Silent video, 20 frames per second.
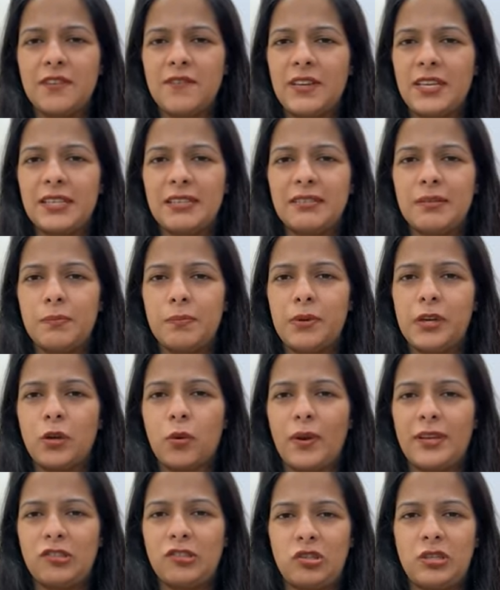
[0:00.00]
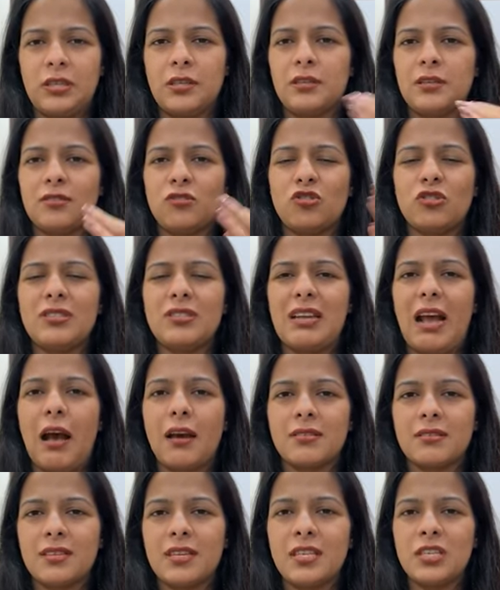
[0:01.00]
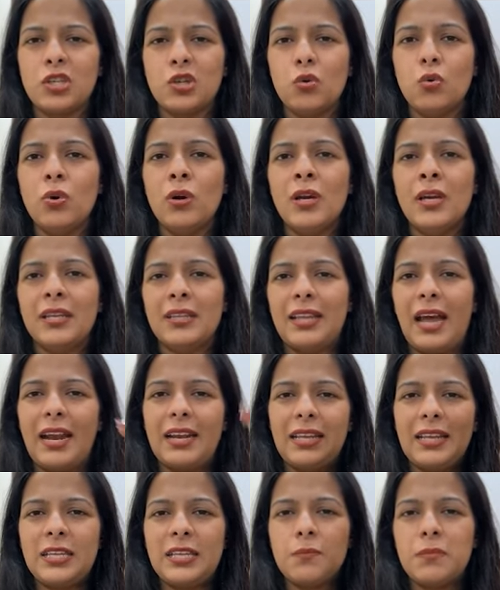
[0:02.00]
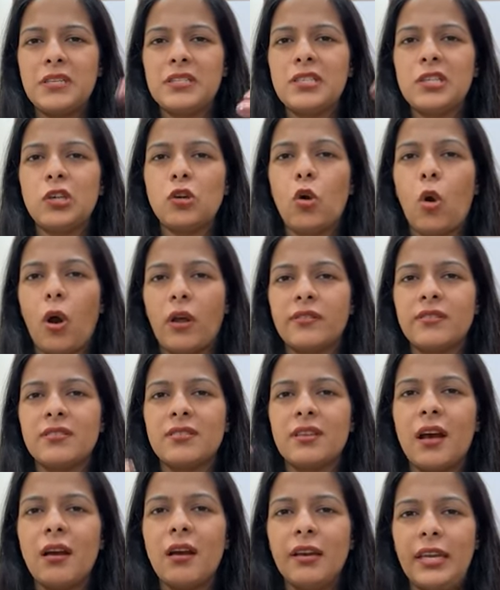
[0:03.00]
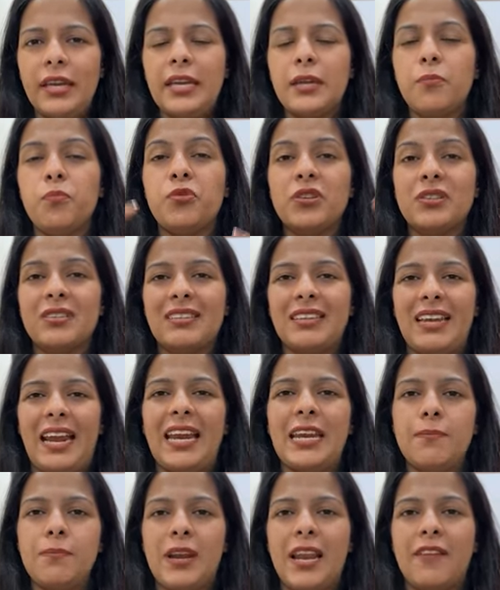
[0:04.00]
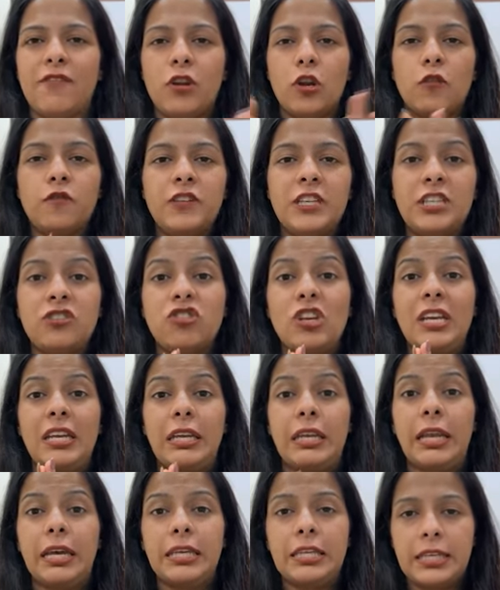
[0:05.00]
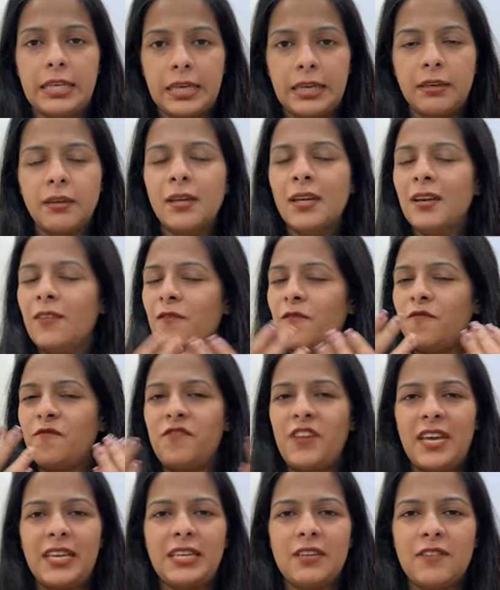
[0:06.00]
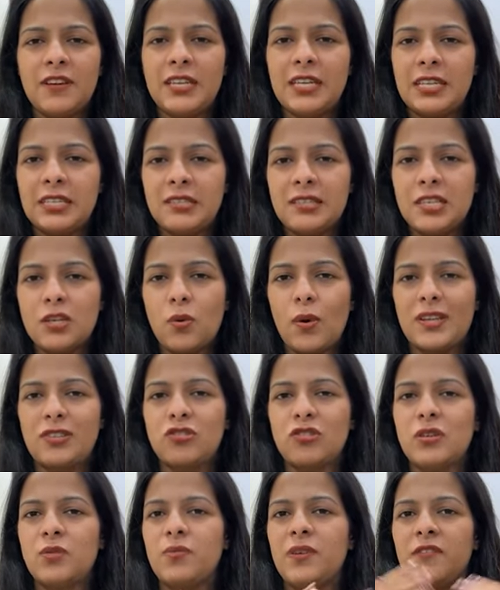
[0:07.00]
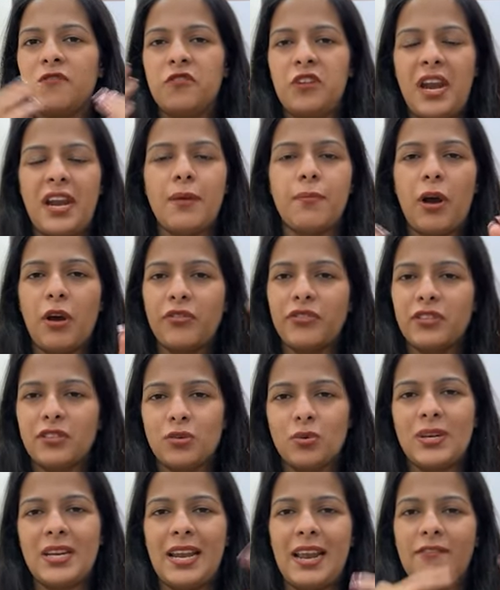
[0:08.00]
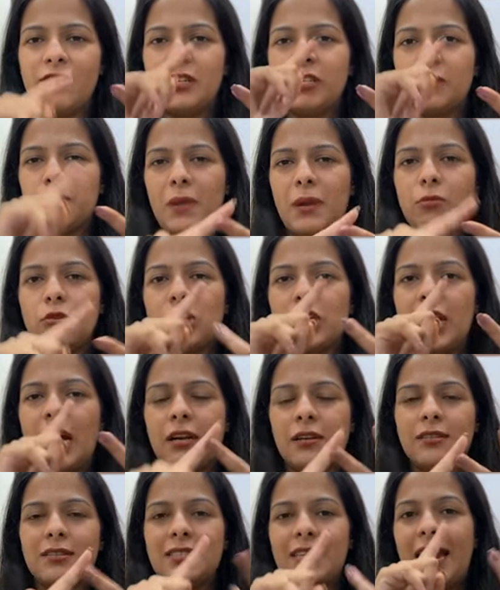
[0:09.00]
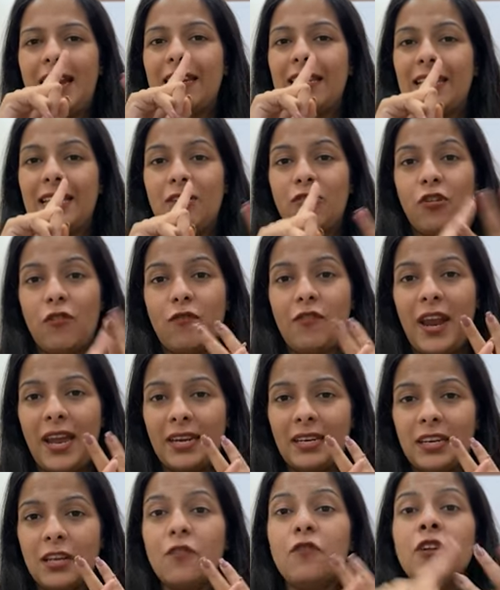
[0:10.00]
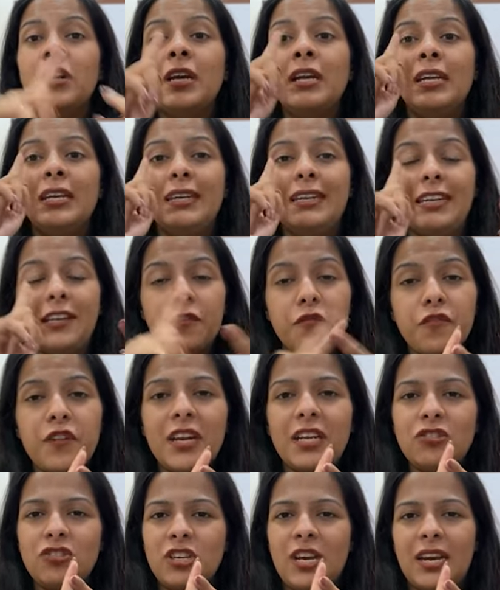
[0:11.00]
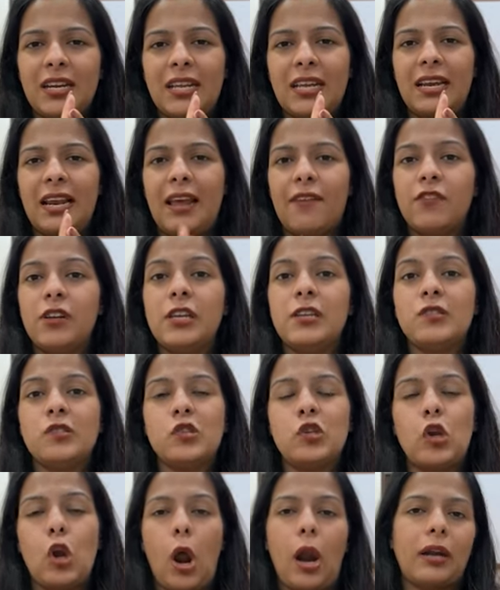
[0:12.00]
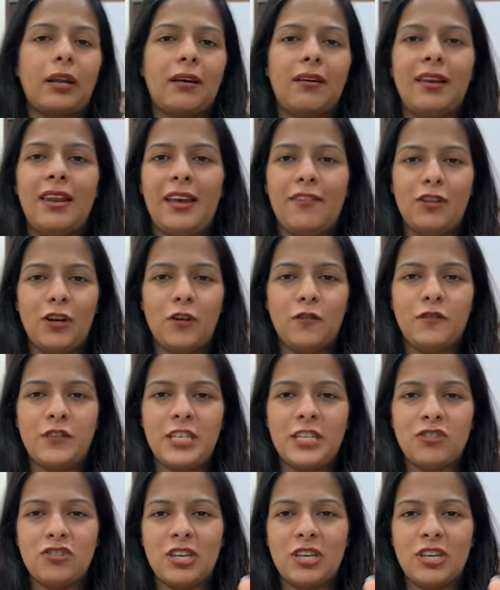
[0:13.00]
very, very simple question. It is just asking you that in music, kaunsa ek prescribed level of teaching nahi hai. Very, very easy question. We have read about the three levels, memory, understanding and reflective. Differentiating level is not a level of